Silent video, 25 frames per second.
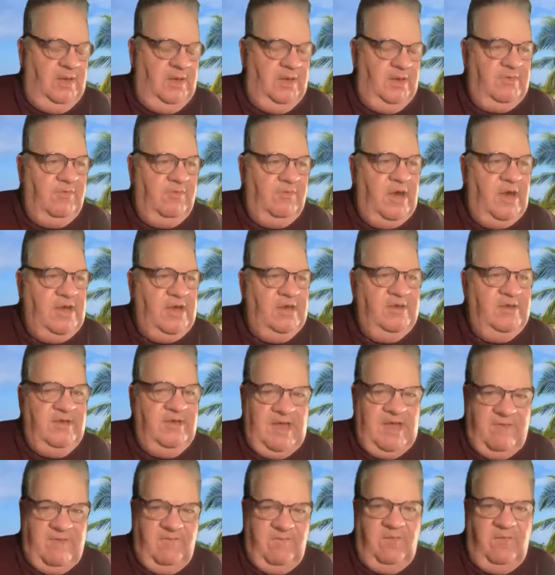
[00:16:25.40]
greater
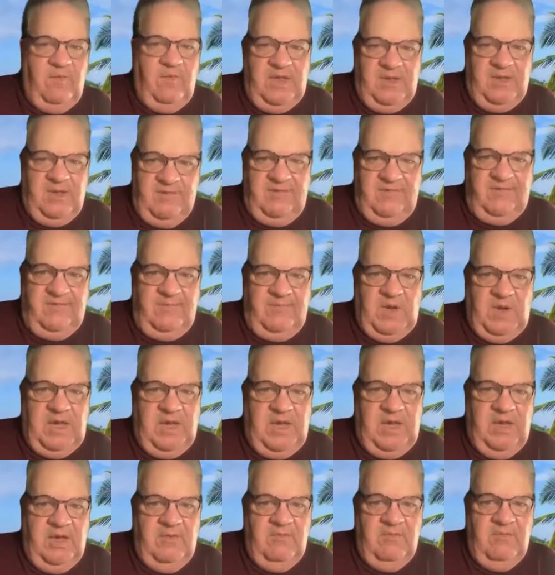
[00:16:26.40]
depth we can
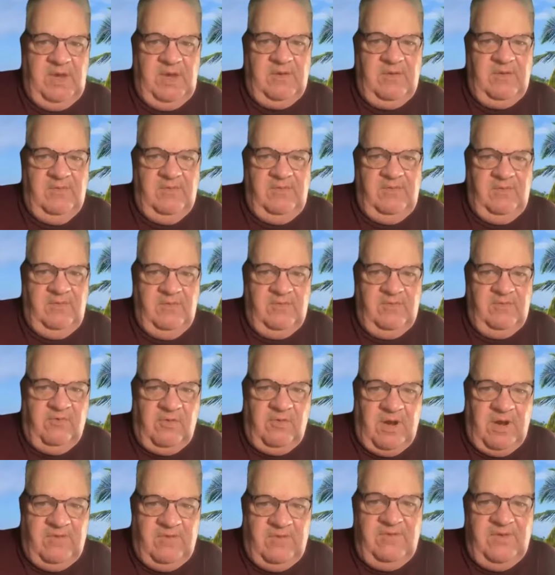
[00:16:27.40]
speak in, because you'll
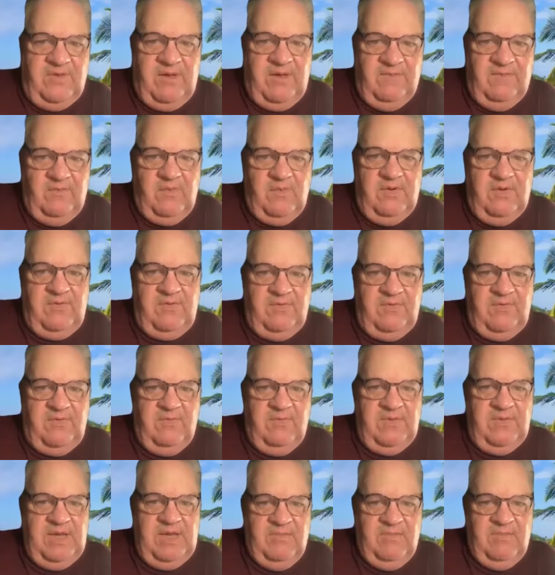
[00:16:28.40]
trust our voice
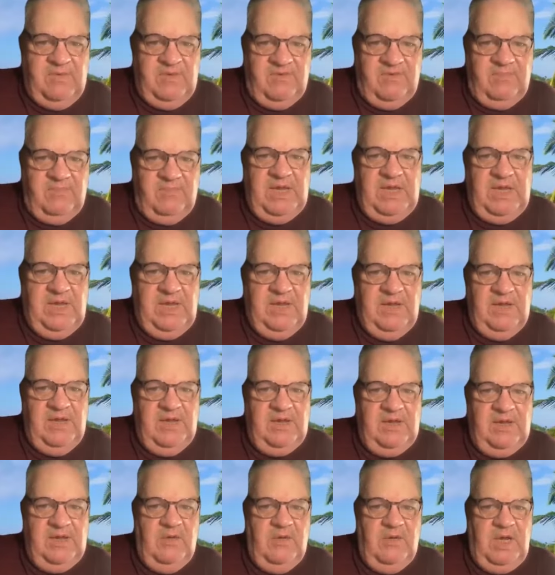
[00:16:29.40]
to be able to speak in
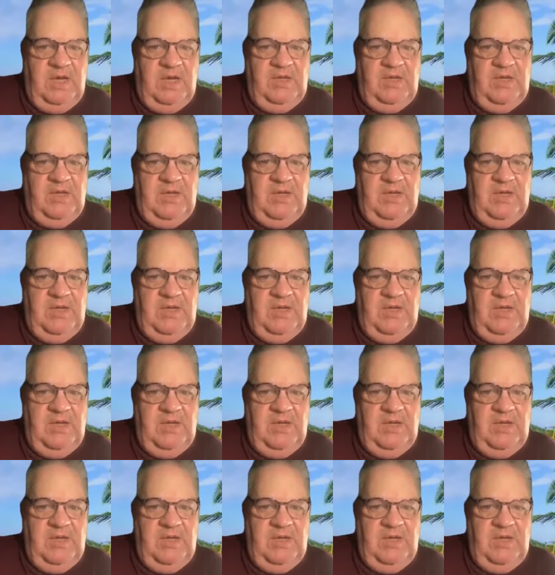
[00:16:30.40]
that greater depth.